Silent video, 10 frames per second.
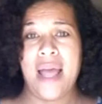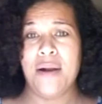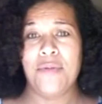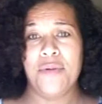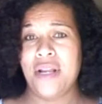I
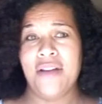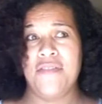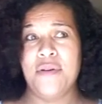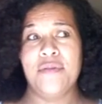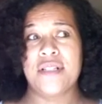don't want to hear
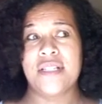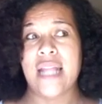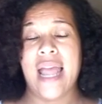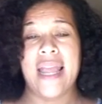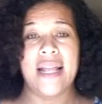foolishness.
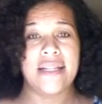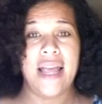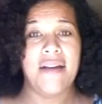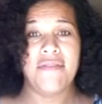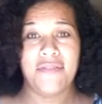I ain't got time